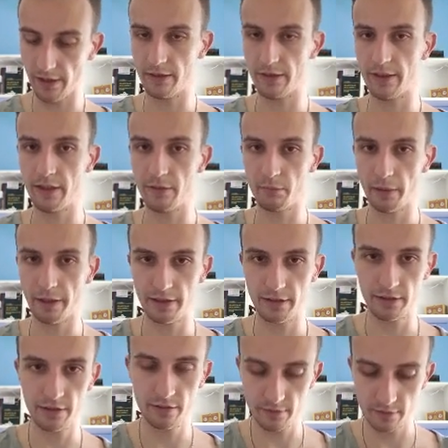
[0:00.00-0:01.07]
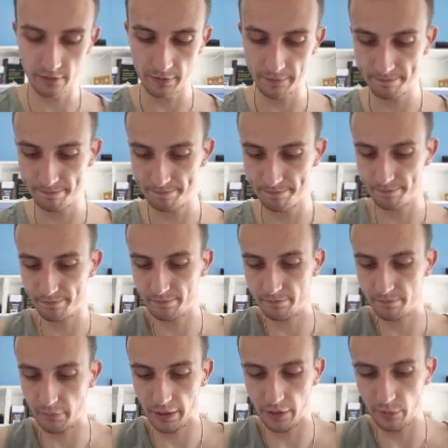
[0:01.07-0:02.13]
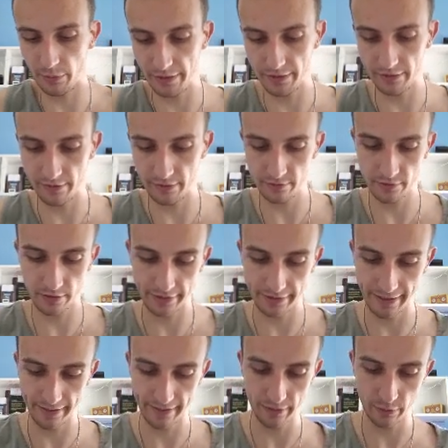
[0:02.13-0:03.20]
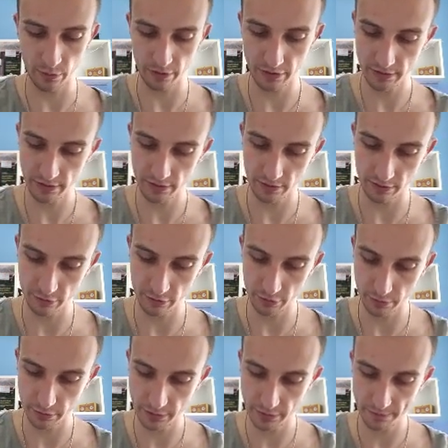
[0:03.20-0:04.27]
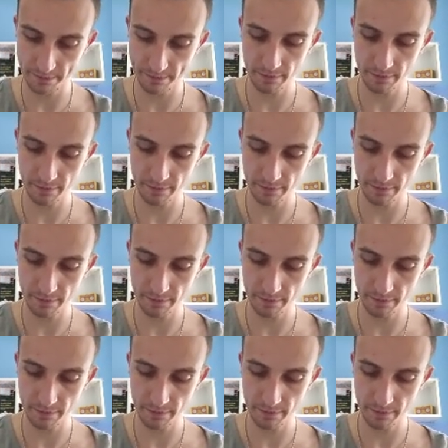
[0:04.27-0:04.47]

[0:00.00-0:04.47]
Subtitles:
And again, by the way the identity works on groups,